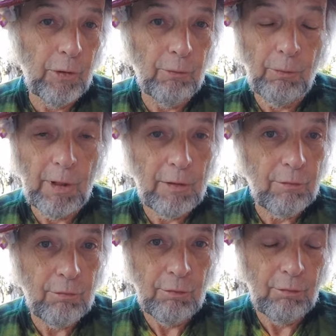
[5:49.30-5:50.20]
the way
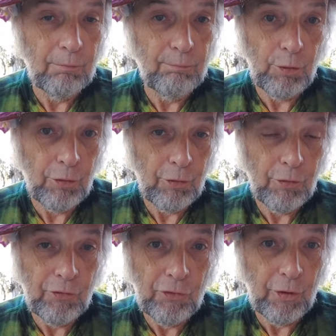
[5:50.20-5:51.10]
through
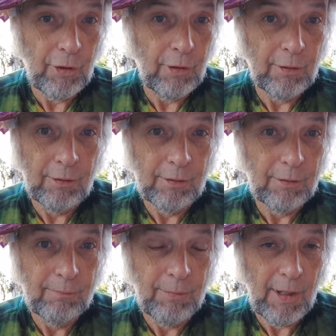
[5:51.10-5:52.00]
Persia,
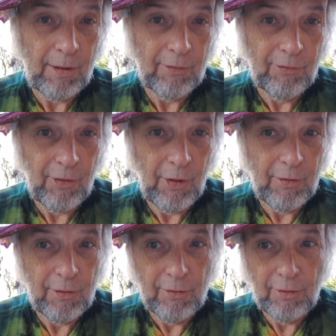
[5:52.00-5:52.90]
Pakistan,
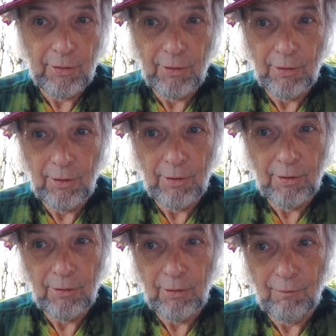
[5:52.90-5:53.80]
India, and
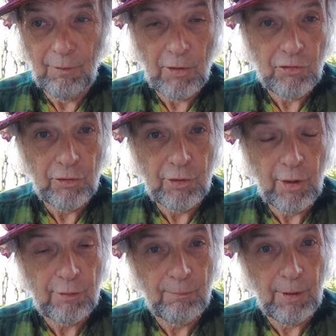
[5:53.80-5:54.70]
eventually
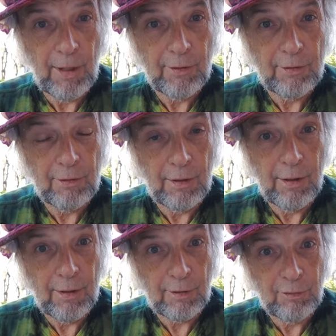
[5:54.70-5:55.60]
expanded
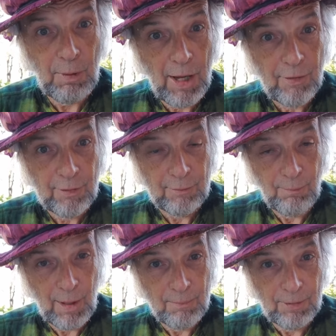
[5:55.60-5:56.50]

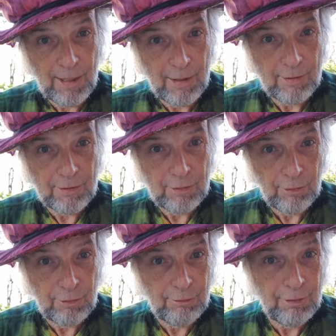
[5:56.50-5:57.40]
my
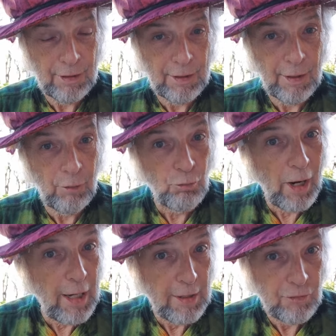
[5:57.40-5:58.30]
planetary
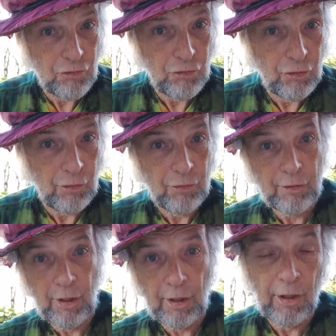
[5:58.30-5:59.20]
range, as
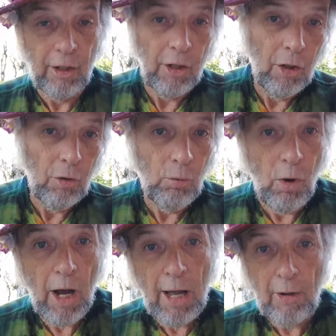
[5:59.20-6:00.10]
a
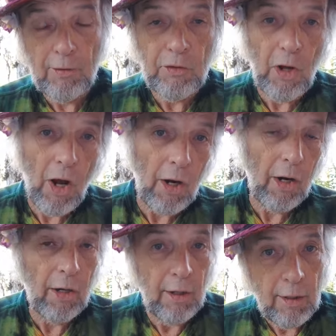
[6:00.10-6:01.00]
wild
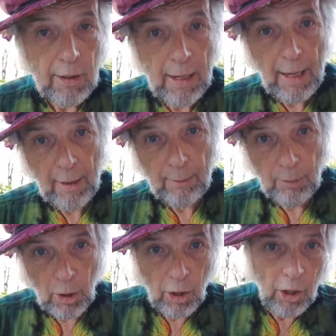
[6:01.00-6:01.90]
young
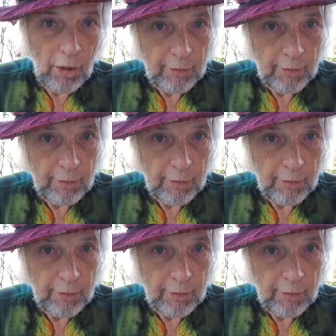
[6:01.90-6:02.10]
animal,